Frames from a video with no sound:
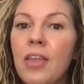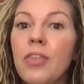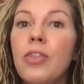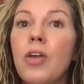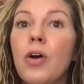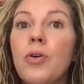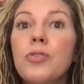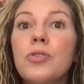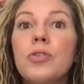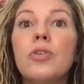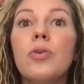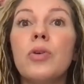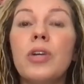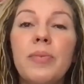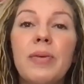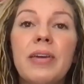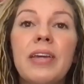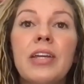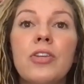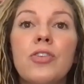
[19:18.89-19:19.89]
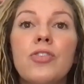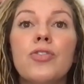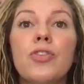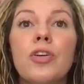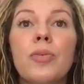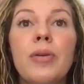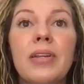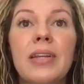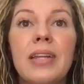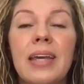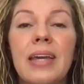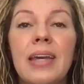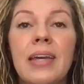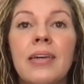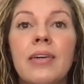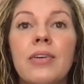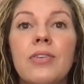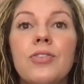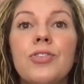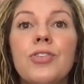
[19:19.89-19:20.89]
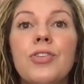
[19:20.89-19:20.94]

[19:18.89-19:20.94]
those are going to be contributing